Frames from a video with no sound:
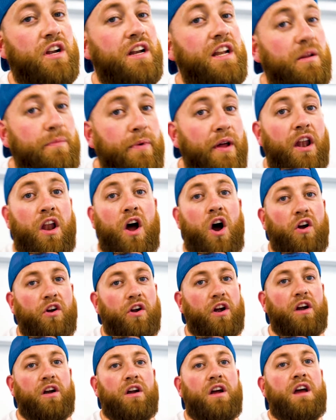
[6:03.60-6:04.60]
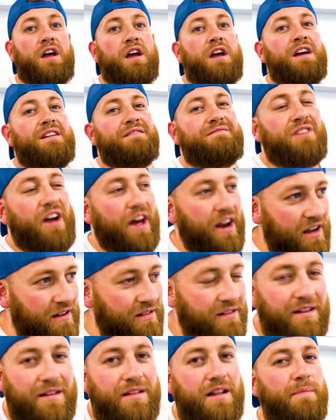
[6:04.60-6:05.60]
are a little bit longer kind
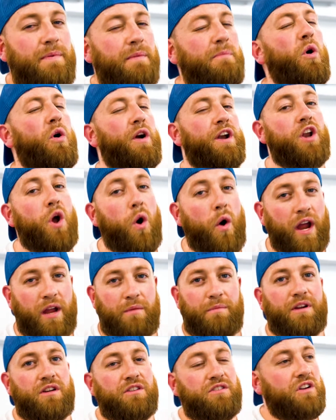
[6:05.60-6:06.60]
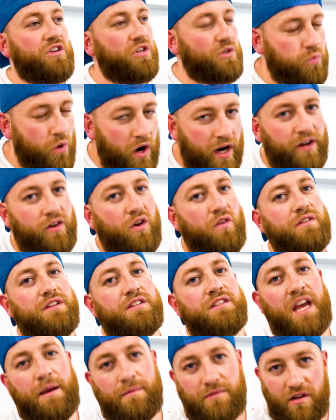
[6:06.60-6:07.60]
of a little bit more annoying because you're just working over the
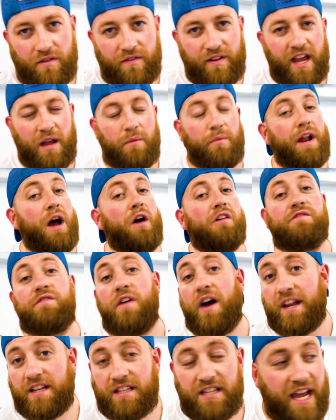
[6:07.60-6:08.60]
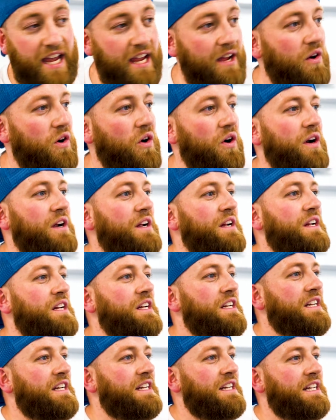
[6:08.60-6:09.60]
same stuff again without a fight date or
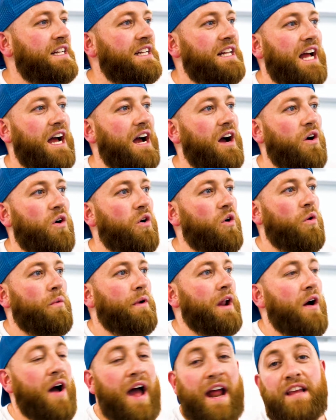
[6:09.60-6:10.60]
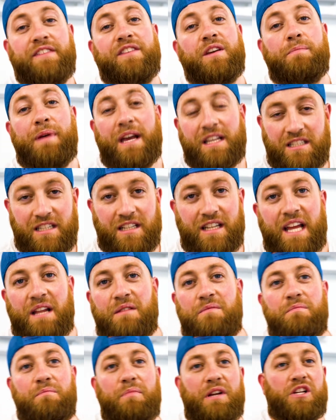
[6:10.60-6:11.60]
uh, or without anything penciled
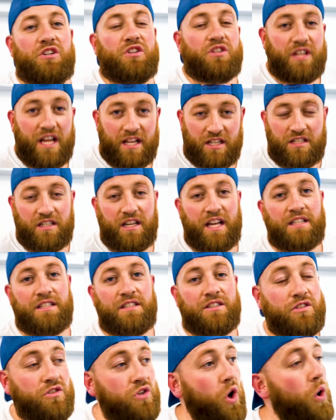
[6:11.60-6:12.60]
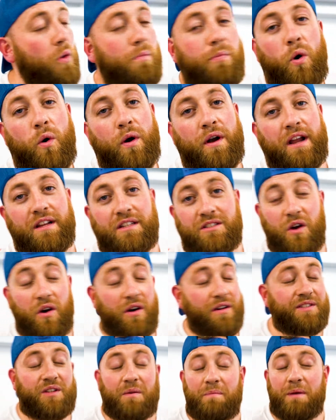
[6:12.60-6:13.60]
in. But you just it's it's so important. And
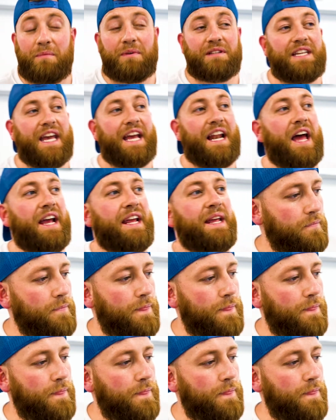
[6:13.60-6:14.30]
so some people say like,